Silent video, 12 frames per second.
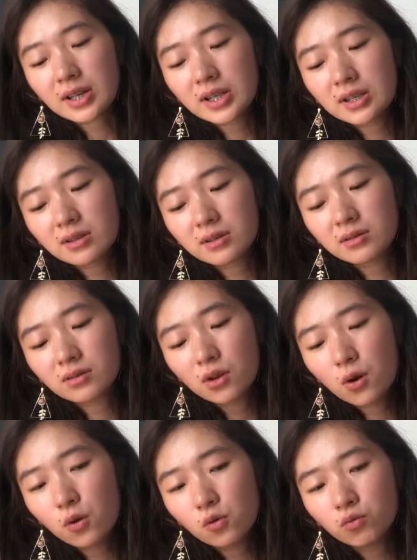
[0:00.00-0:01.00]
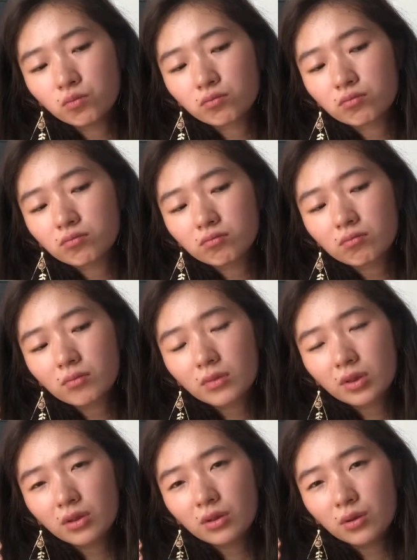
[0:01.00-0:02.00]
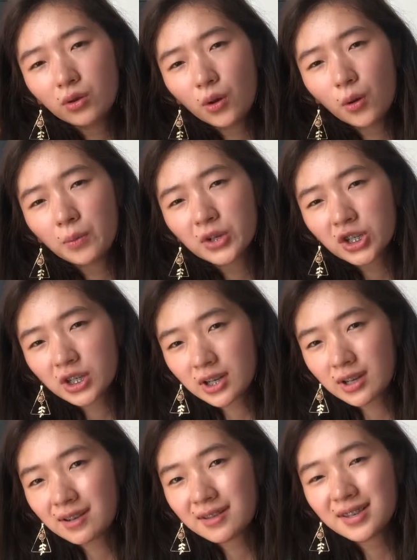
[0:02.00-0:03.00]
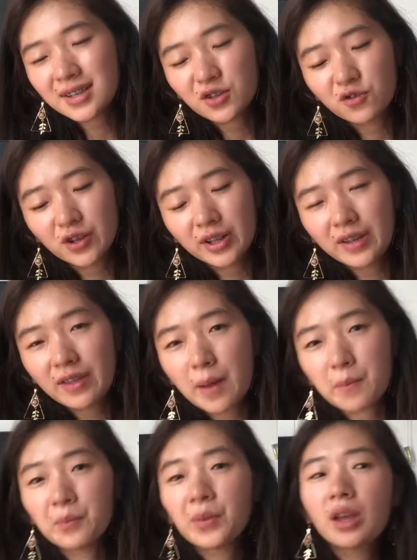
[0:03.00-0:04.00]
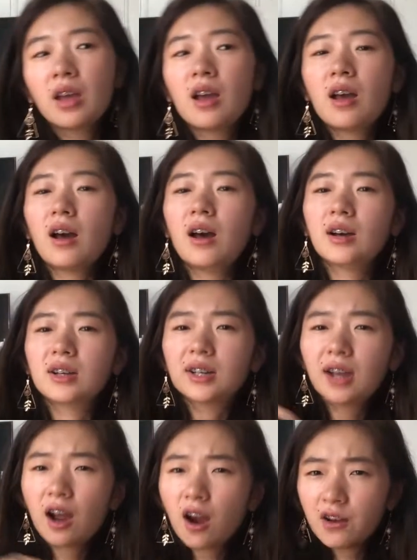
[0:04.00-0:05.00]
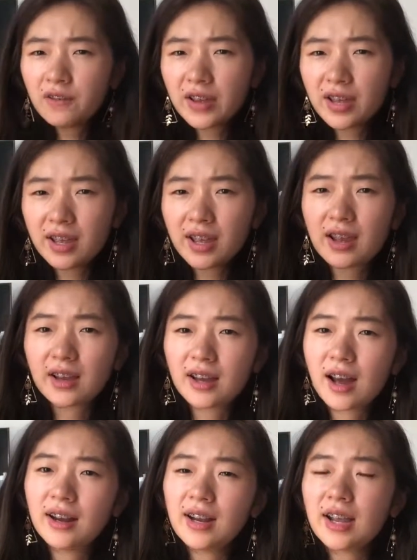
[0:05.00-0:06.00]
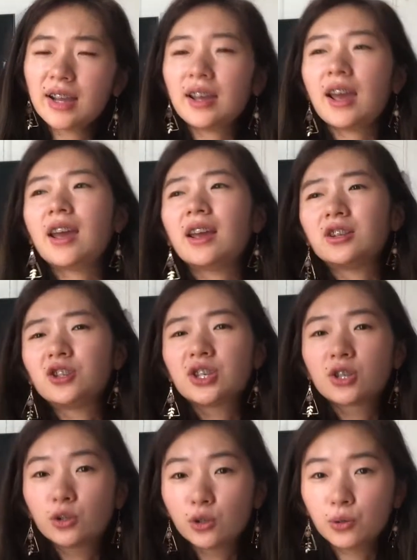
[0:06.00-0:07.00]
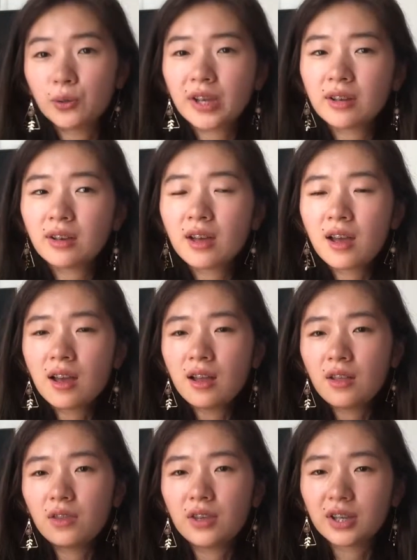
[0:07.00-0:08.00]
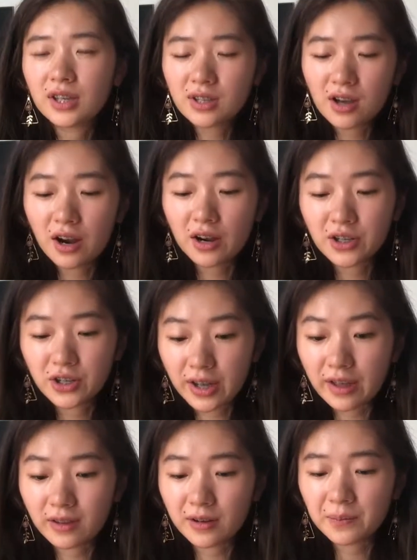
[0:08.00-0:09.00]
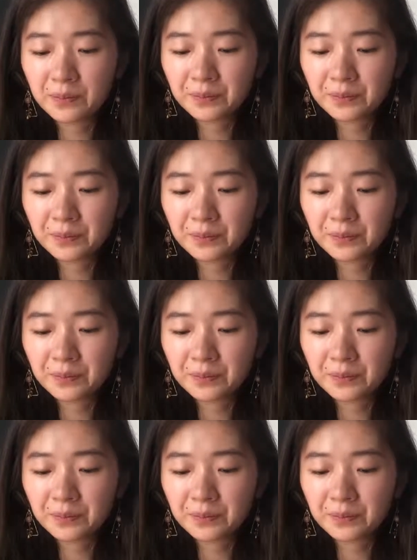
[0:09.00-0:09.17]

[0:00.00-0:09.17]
It's no machines. It's really them carving and cutting and just gluing the guitar together.